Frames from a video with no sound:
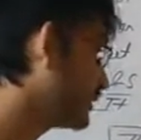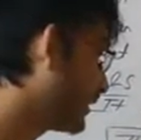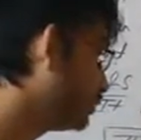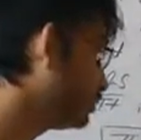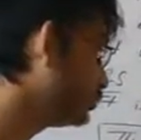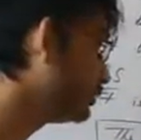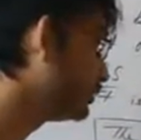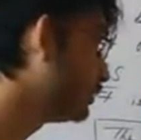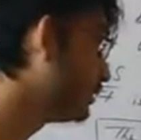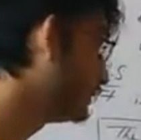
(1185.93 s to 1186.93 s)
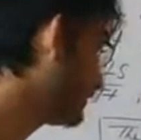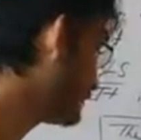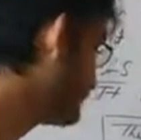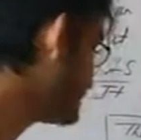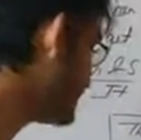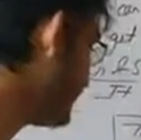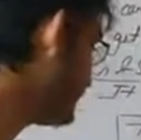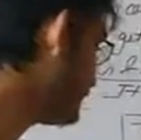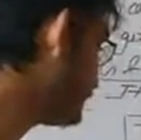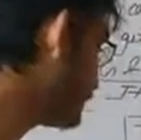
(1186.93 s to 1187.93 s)
we can do. That means
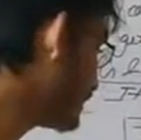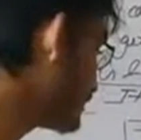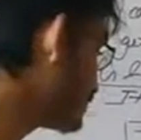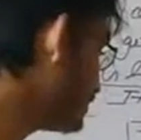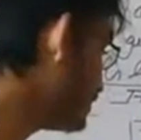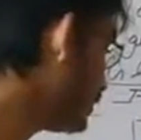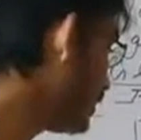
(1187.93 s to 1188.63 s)
in the production